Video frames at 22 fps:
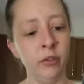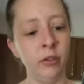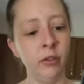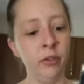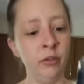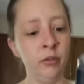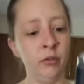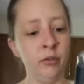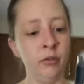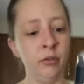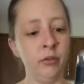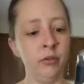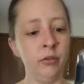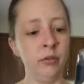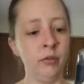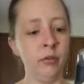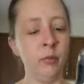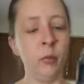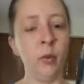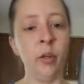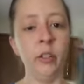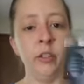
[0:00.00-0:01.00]
to
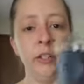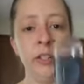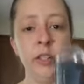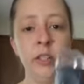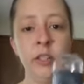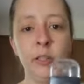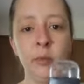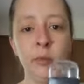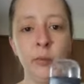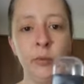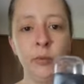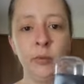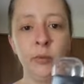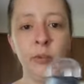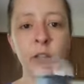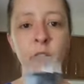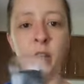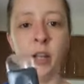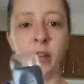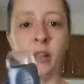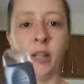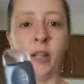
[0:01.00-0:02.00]
1 teaspoon.
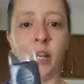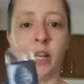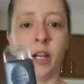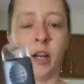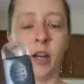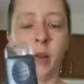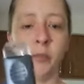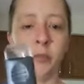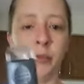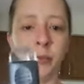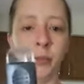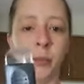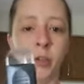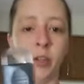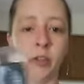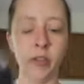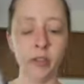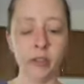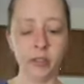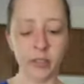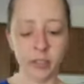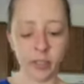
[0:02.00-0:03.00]
And then it comes with
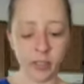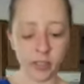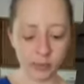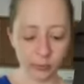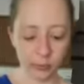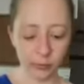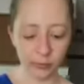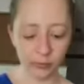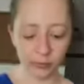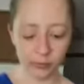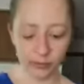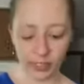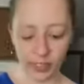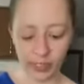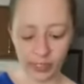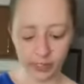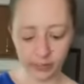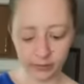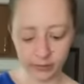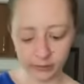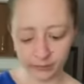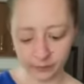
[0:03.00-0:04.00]
a teaspoon
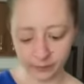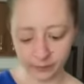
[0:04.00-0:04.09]
size.